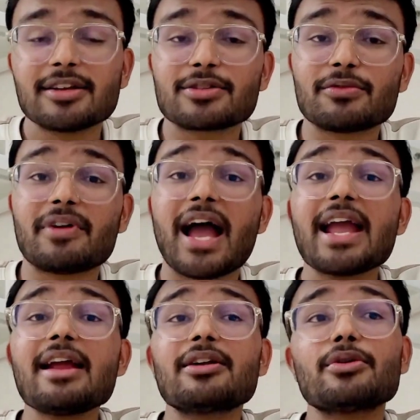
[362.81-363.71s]
So
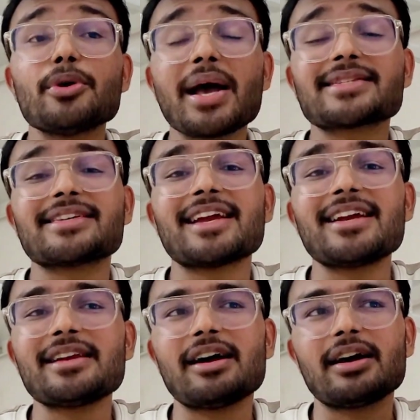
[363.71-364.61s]
why do you
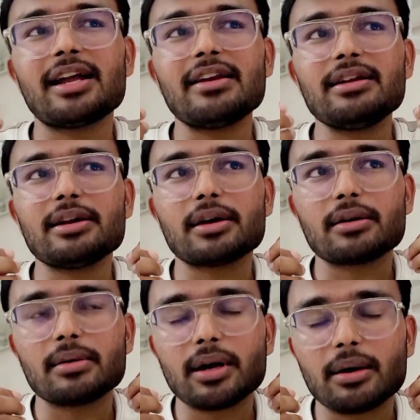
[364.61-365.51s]
hesitate in
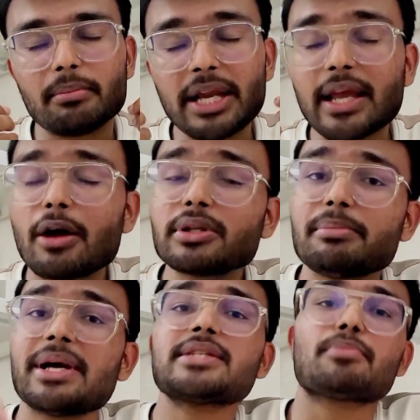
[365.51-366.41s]
bringing out
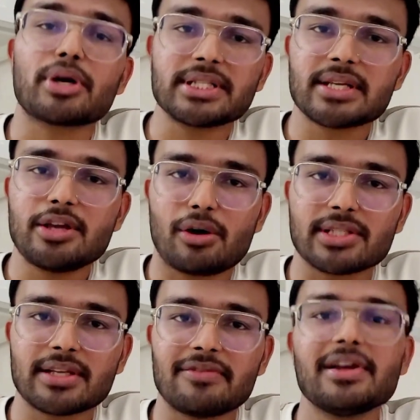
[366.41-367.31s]
the best points in
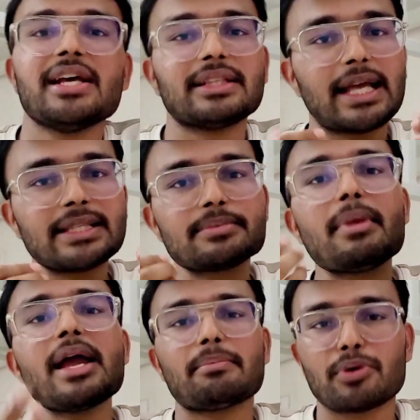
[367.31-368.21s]
yourself? That's
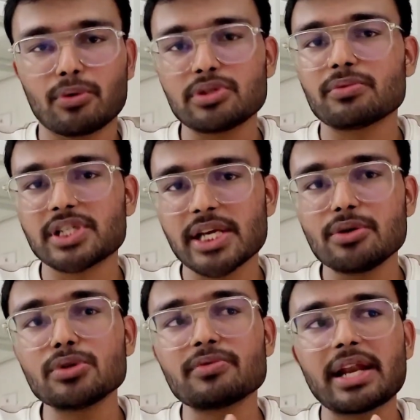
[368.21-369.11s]
my approach which I
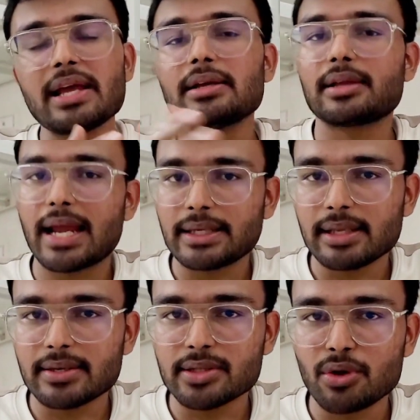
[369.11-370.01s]
use when I write
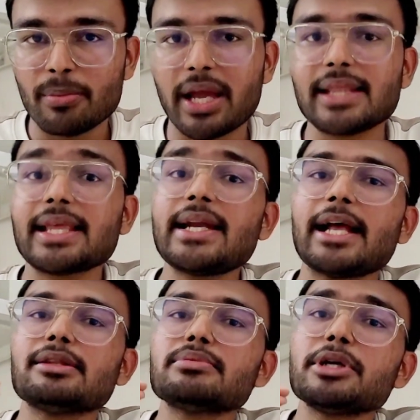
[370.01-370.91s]
the resume, and that
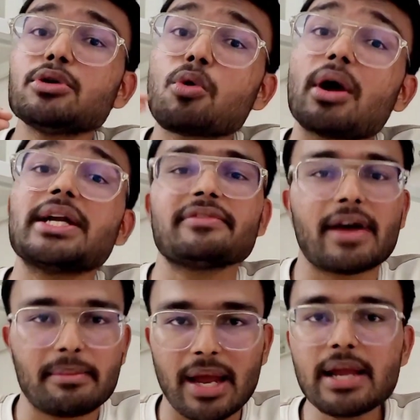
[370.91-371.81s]
helps me to
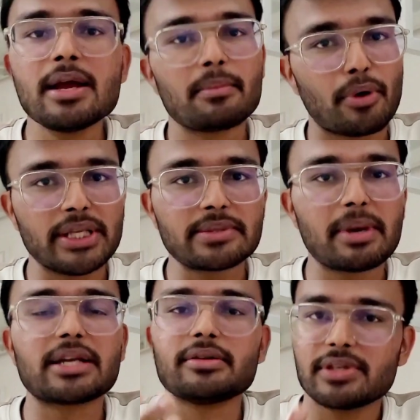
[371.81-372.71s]
quantify my points
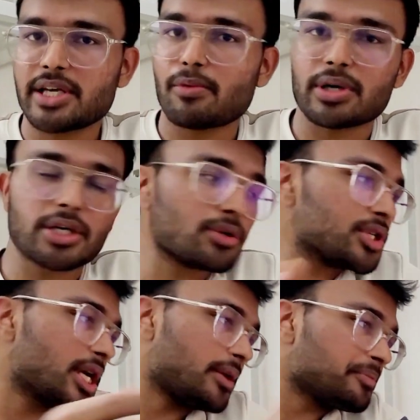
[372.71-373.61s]
better, which I wanted to
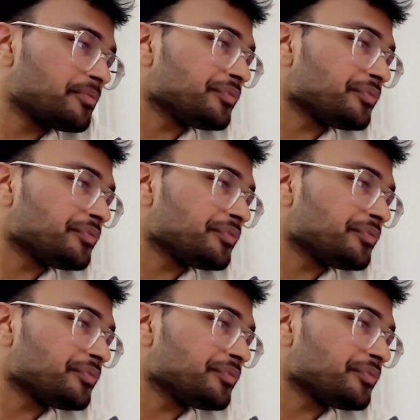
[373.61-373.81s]
share.